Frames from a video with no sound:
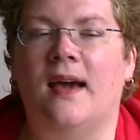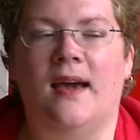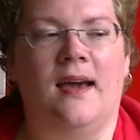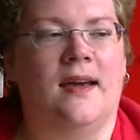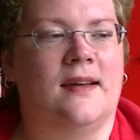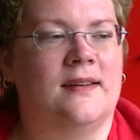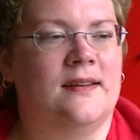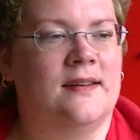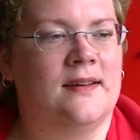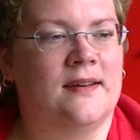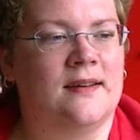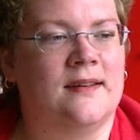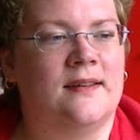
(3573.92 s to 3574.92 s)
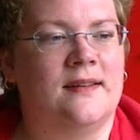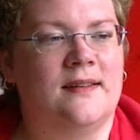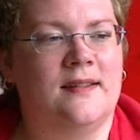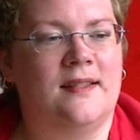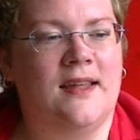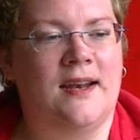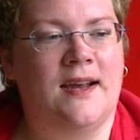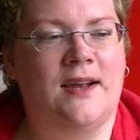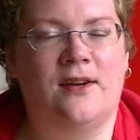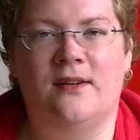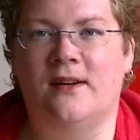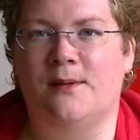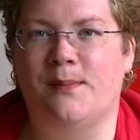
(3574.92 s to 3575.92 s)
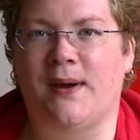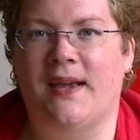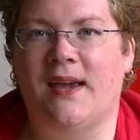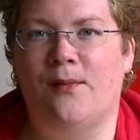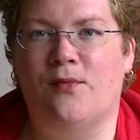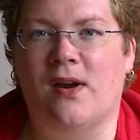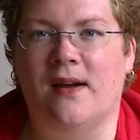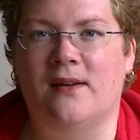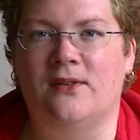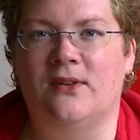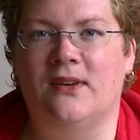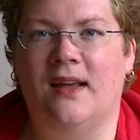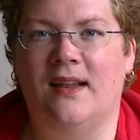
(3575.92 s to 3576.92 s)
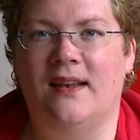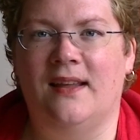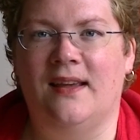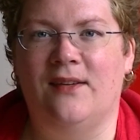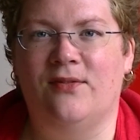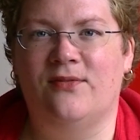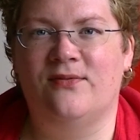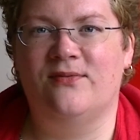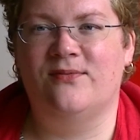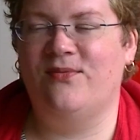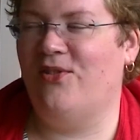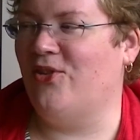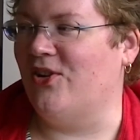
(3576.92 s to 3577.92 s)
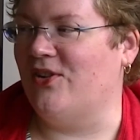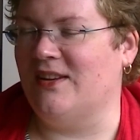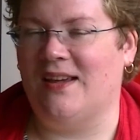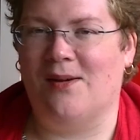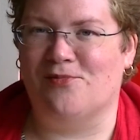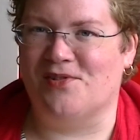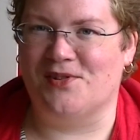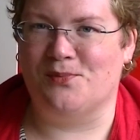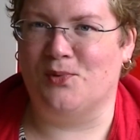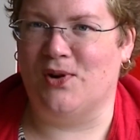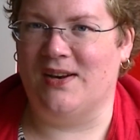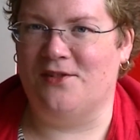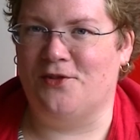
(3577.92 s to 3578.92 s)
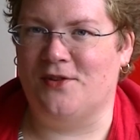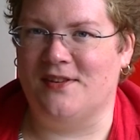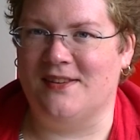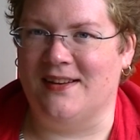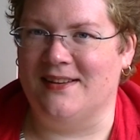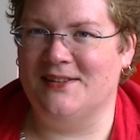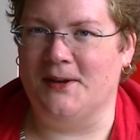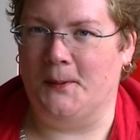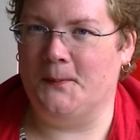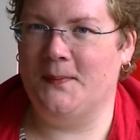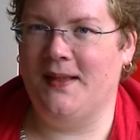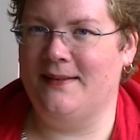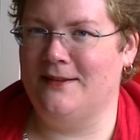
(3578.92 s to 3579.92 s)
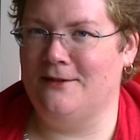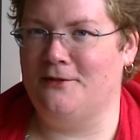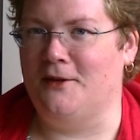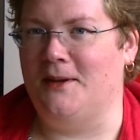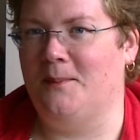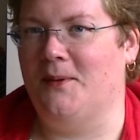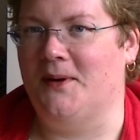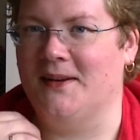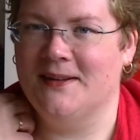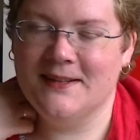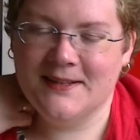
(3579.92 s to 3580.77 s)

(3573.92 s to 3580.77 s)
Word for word: And uh, then I got my camera out and they thought the camera was more interesting. So that's a funny part.